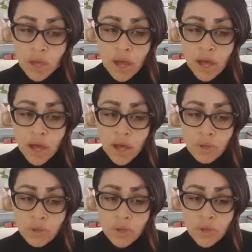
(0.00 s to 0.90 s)

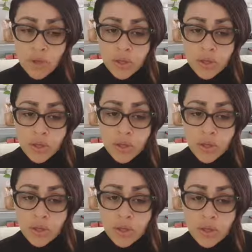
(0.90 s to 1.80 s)

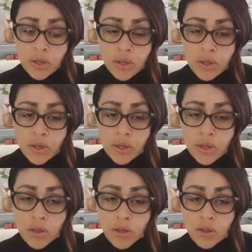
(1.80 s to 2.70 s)

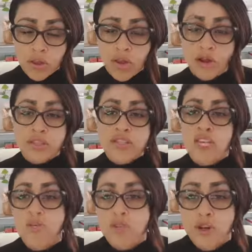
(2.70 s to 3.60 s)
the
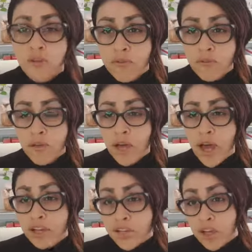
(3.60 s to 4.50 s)
concepts of
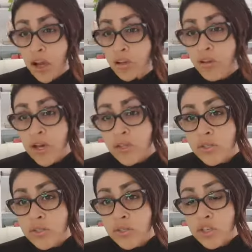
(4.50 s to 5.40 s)
outside of
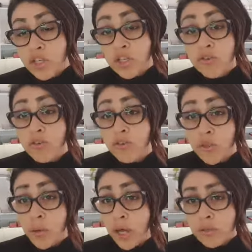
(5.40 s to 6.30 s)
us to
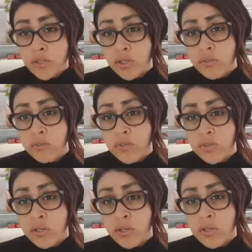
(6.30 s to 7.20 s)
fulfill
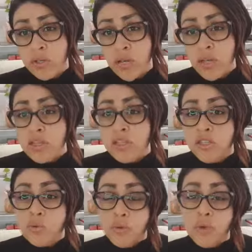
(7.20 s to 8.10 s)
ourselves. And this
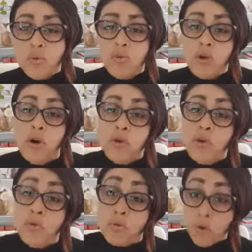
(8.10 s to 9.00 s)
is where we've
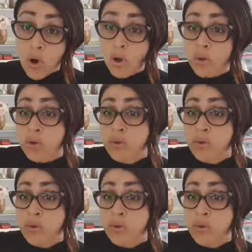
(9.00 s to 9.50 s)
gone wrong.